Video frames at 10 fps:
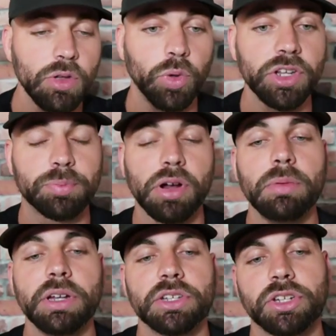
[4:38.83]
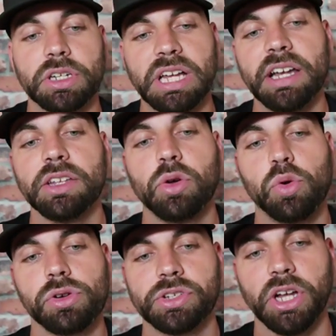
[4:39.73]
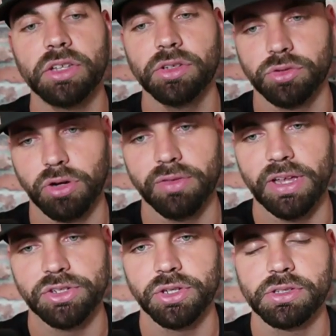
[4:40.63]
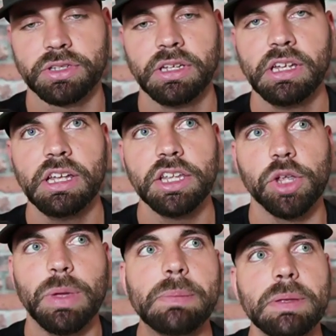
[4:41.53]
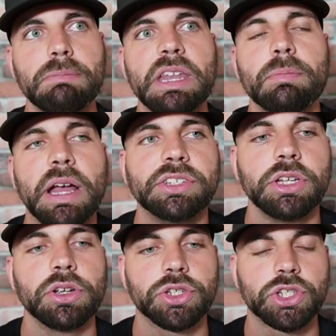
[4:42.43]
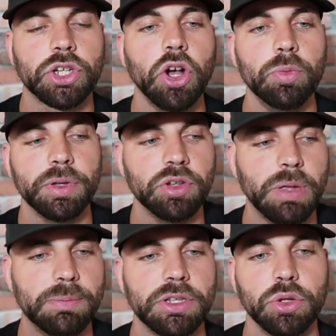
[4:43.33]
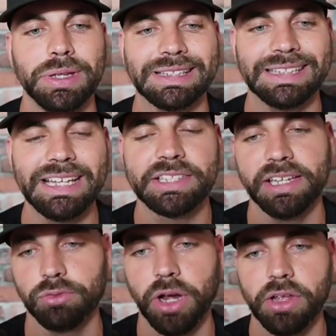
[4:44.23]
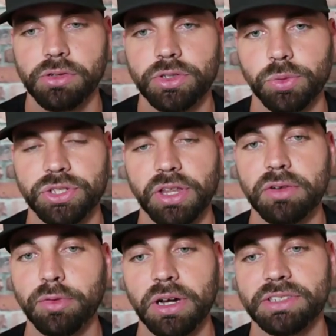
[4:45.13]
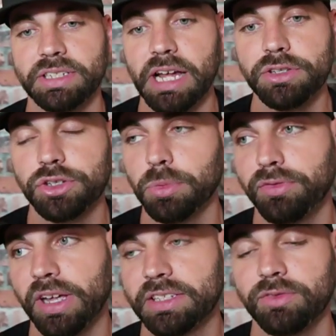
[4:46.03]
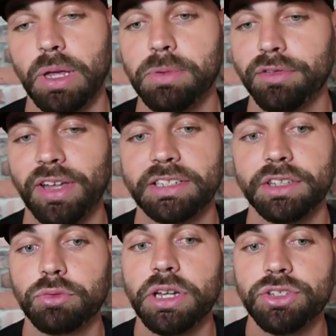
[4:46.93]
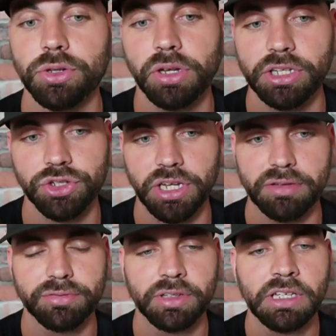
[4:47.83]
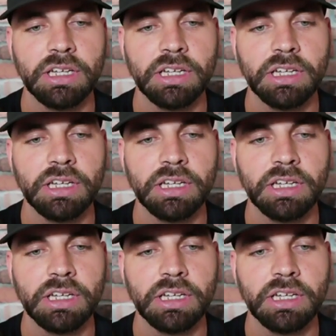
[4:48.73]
Well, you're probably going to start cutting corners on those renovations. You may be minimizing your scope, and you may be doing less in renos, which therefore has a downstream effect of maybe affecting the rents you can achieve.